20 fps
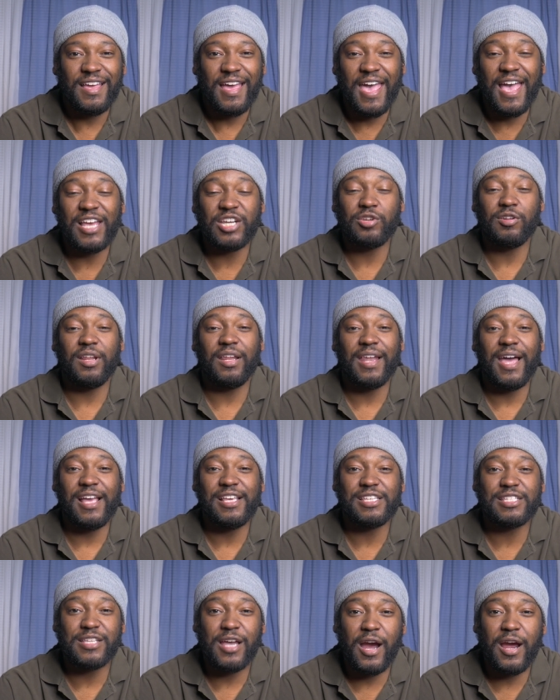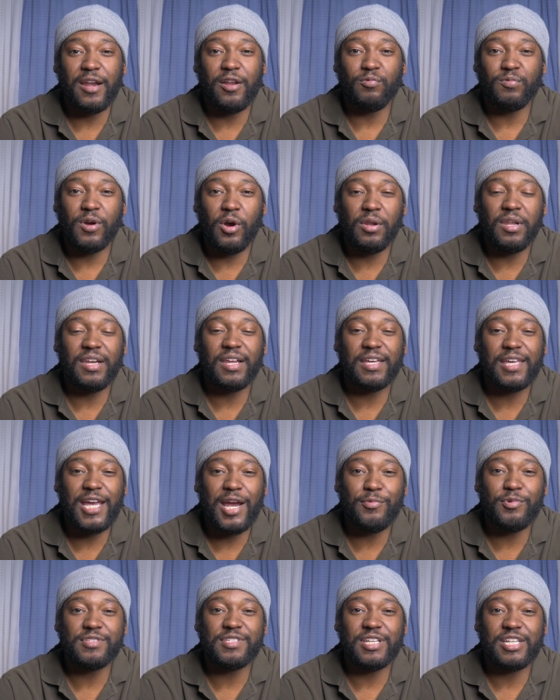actually like started rolling the
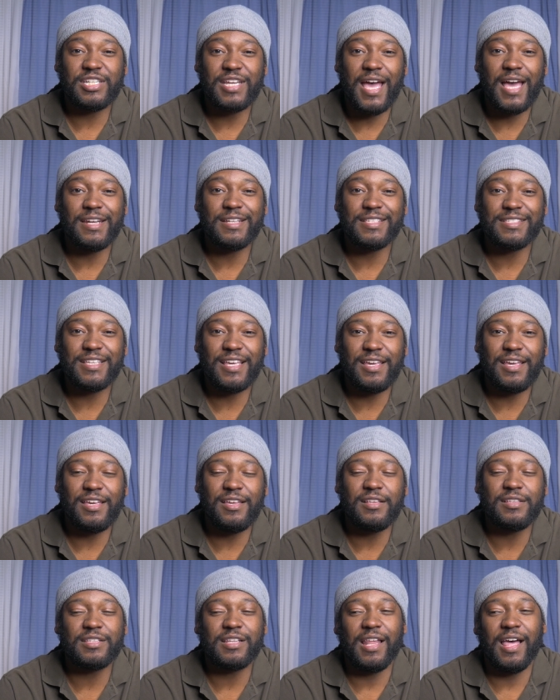cameras and shot the scenes,